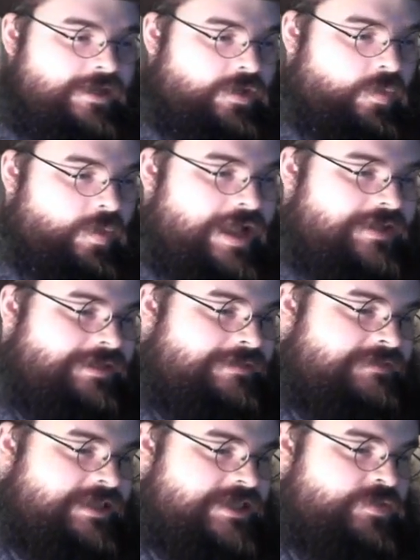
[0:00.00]
Welcome
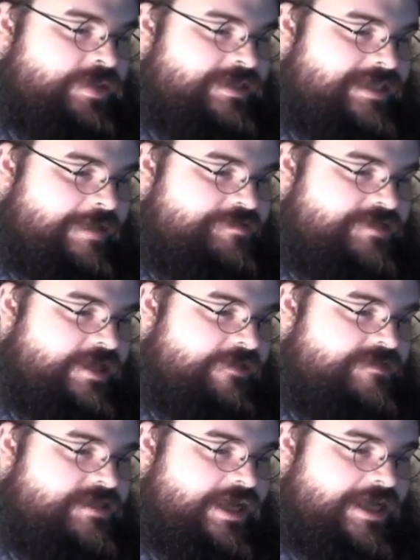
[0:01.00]
to this week's episode of
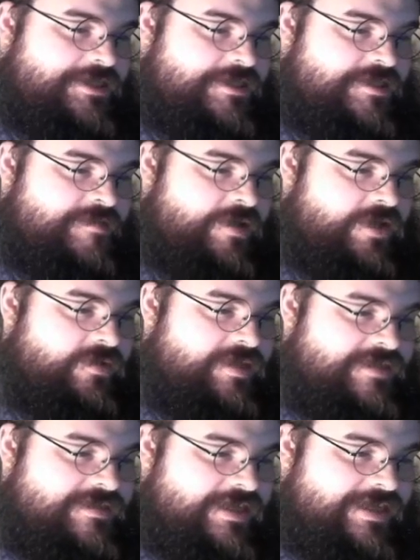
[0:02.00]
Scotch and Smoke
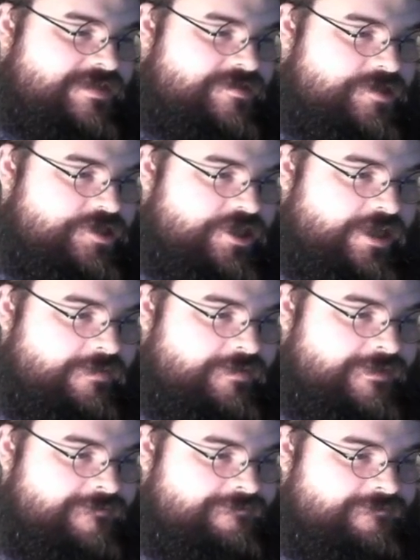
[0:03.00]
Rings, ladies and
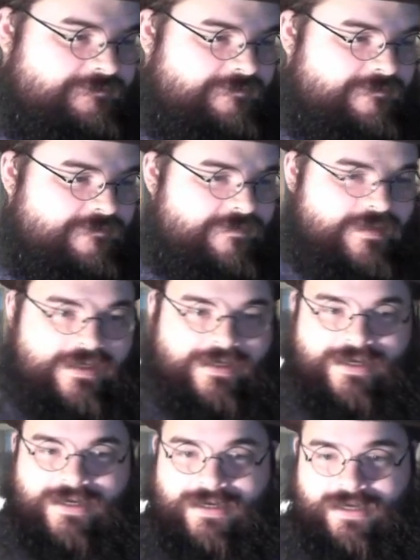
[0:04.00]
gentlemen.
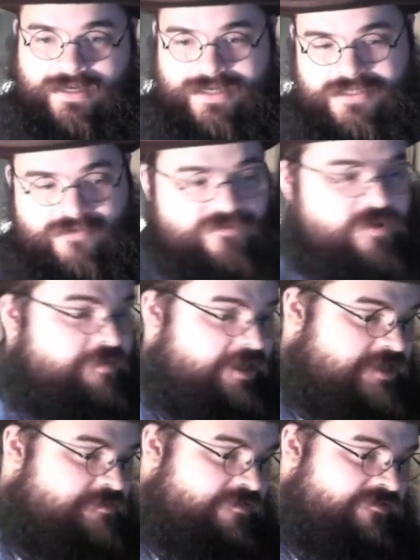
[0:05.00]
Uh, it's a few
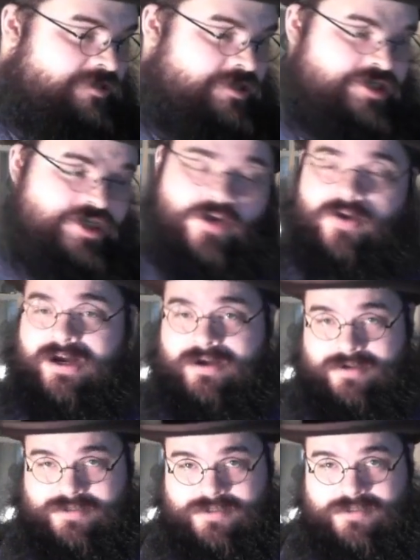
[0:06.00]
minutes before the show
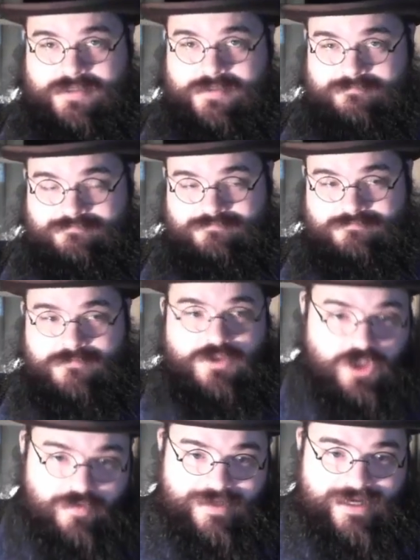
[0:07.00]
airs.
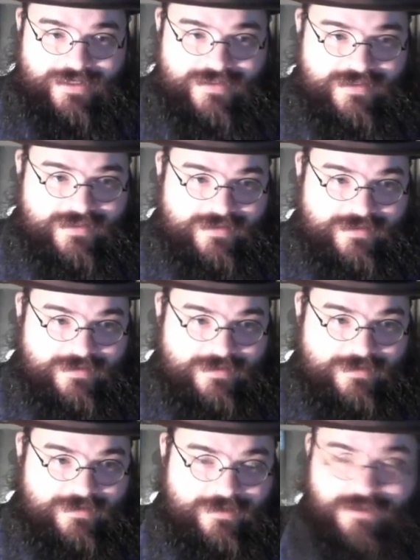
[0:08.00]
Two minutes,
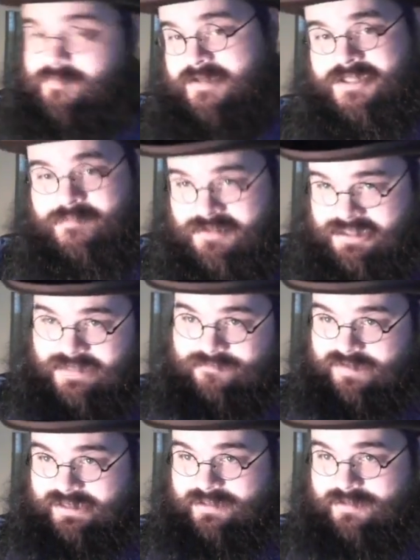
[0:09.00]
to be
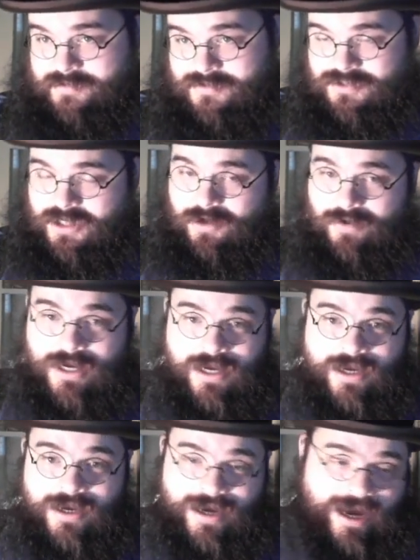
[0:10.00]
specific. So,
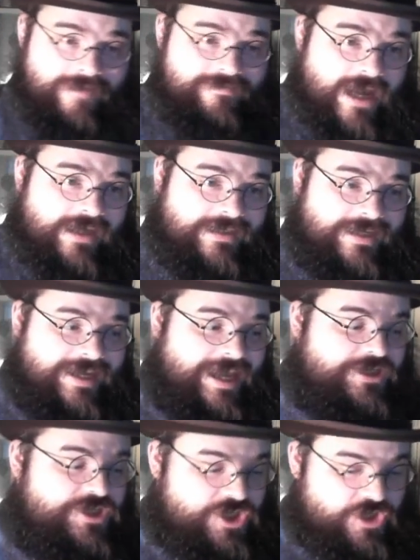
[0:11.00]
I'm not going to
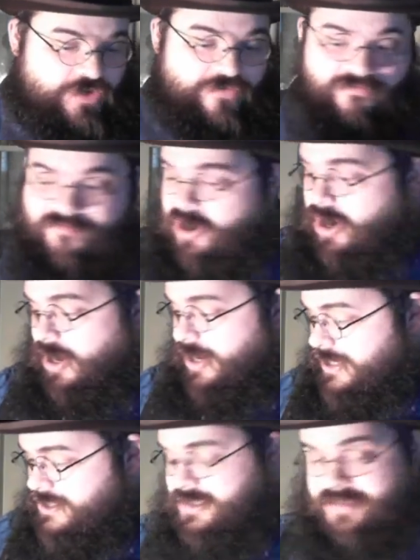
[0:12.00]
get too far
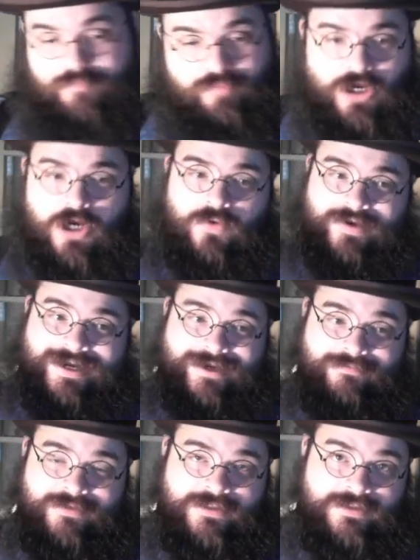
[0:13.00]
into the program